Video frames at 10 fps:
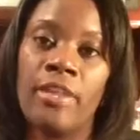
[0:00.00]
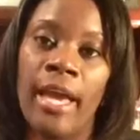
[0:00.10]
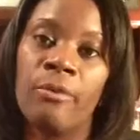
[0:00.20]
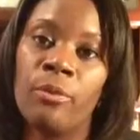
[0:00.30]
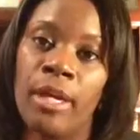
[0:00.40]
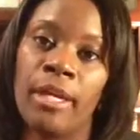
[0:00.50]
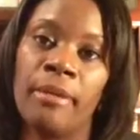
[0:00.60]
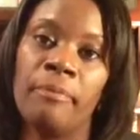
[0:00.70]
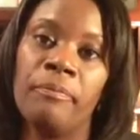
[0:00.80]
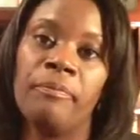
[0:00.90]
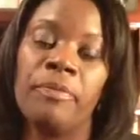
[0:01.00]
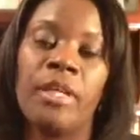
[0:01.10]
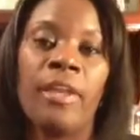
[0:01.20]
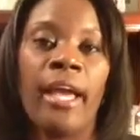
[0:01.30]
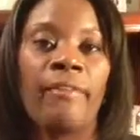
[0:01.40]
that way
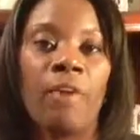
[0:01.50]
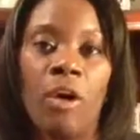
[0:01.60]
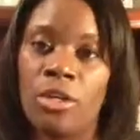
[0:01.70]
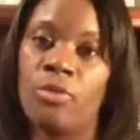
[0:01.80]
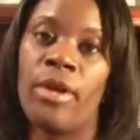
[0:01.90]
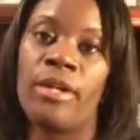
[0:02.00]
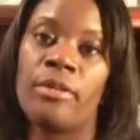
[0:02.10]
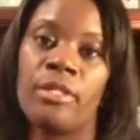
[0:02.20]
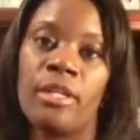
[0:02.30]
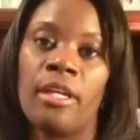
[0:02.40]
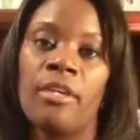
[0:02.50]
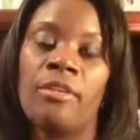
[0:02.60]
they have all your records there.